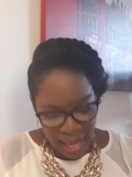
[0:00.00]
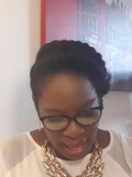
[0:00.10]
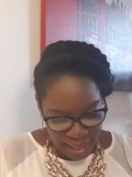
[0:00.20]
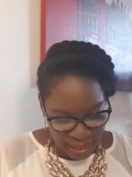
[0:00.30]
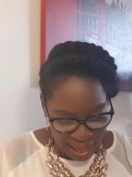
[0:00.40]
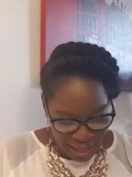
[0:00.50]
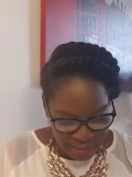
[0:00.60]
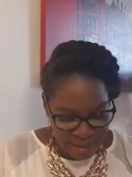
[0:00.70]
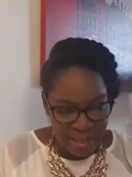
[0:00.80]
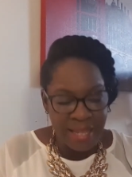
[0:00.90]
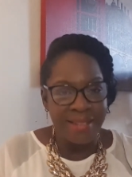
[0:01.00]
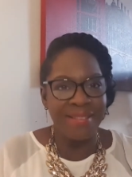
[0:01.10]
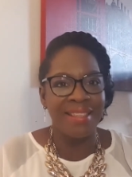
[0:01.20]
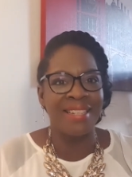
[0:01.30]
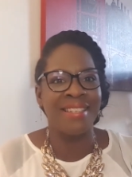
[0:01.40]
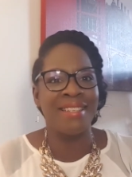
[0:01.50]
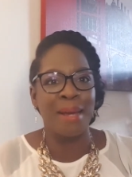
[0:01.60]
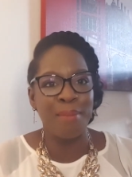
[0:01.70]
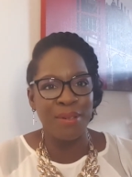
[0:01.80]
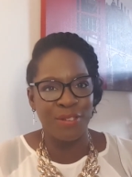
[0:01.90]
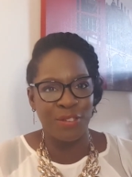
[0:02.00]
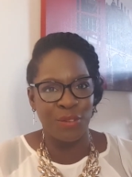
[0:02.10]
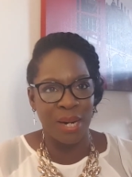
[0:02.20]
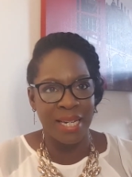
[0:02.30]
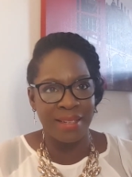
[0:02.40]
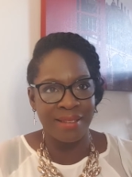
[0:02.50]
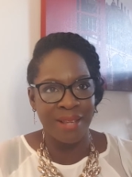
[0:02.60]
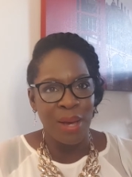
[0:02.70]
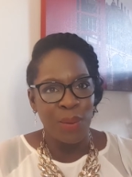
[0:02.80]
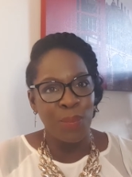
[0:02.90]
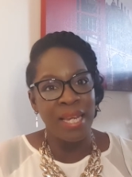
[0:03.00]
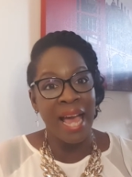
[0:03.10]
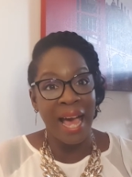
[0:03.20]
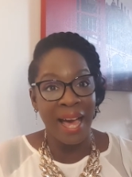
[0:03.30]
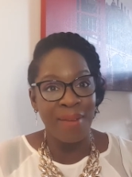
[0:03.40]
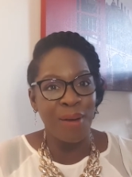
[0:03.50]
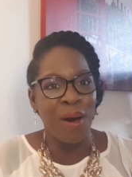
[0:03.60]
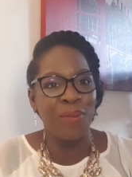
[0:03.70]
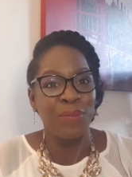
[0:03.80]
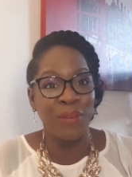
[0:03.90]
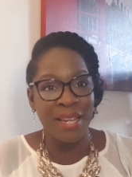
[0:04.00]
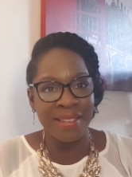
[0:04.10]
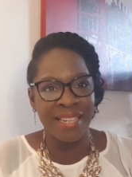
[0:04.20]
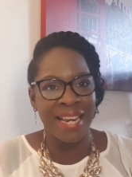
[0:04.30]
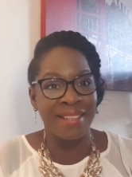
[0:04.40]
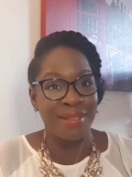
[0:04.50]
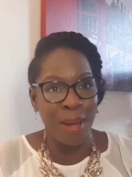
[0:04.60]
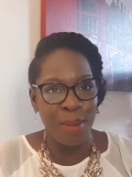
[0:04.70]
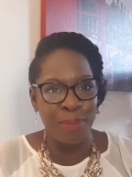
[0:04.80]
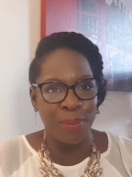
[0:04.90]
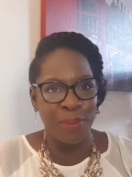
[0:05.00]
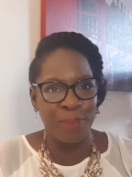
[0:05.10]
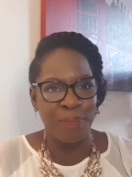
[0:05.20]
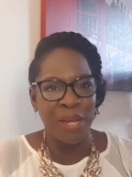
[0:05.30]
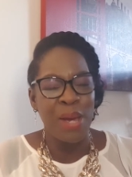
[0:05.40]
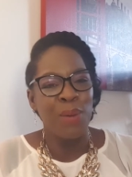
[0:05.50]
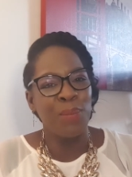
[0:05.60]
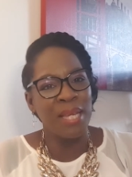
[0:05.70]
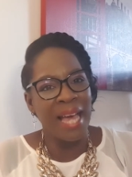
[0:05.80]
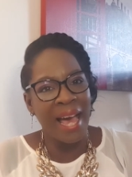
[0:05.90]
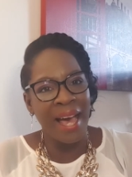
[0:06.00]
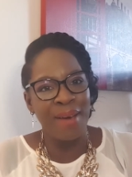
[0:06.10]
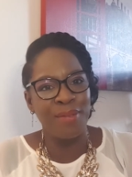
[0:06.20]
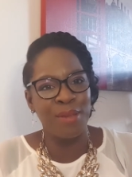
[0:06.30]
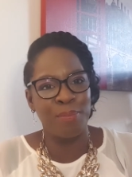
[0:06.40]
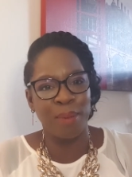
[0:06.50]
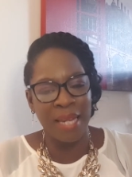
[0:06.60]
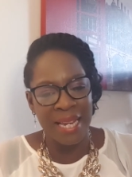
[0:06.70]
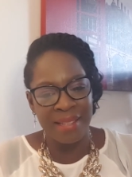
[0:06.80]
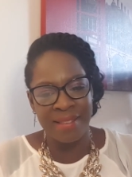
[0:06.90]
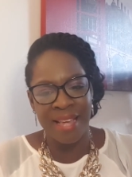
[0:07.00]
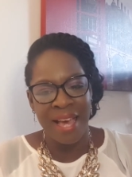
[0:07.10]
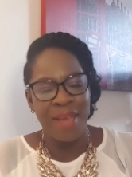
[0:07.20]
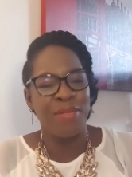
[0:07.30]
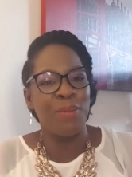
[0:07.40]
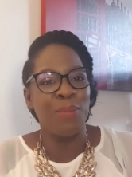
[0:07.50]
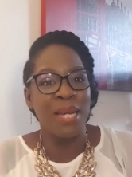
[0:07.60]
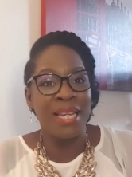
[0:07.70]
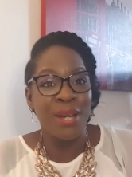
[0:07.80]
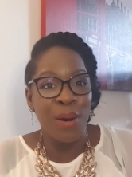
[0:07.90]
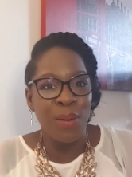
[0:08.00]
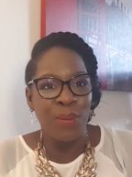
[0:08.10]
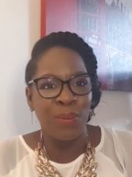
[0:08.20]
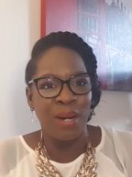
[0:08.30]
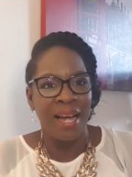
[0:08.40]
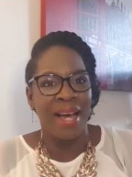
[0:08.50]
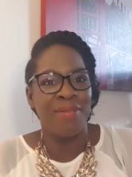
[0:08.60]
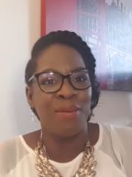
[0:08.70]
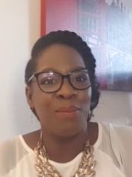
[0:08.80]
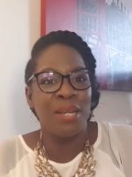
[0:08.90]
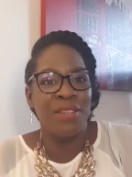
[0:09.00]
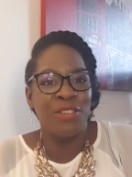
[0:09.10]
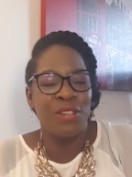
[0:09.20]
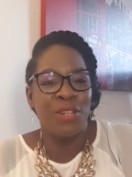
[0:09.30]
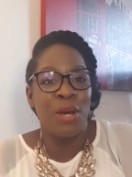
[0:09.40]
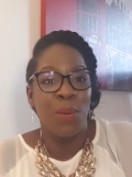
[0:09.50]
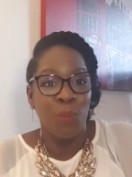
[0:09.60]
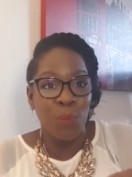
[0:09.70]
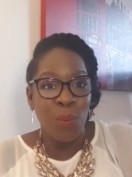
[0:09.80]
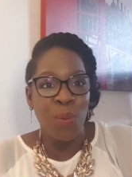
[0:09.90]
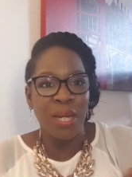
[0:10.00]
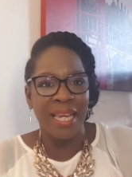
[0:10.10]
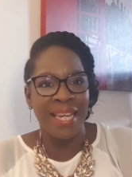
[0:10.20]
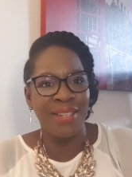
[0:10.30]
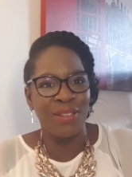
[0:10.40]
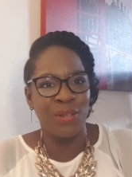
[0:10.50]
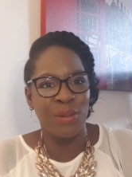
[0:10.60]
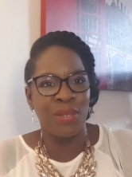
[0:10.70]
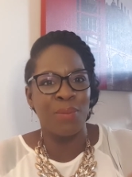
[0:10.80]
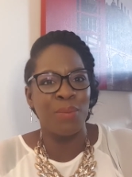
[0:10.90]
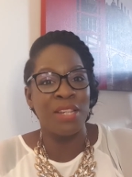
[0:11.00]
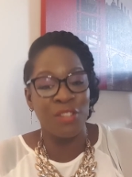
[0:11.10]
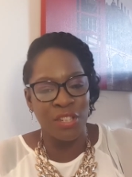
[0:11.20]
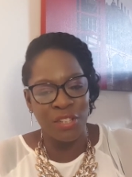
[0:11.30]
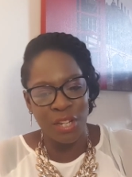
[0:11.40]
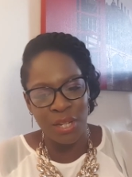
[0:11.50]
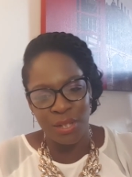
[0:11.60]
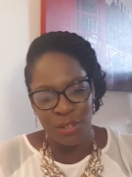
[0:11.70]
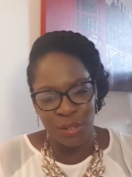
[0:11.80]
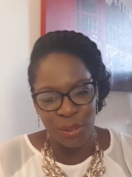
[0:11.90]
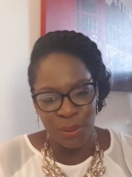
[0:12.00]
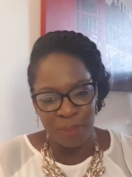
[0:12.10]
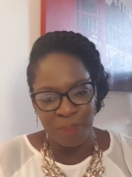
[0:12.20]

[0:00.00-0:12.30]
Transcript: And as this demonstrates, we have our first example. We have the place that we go and that we should walk into, that we should turn to.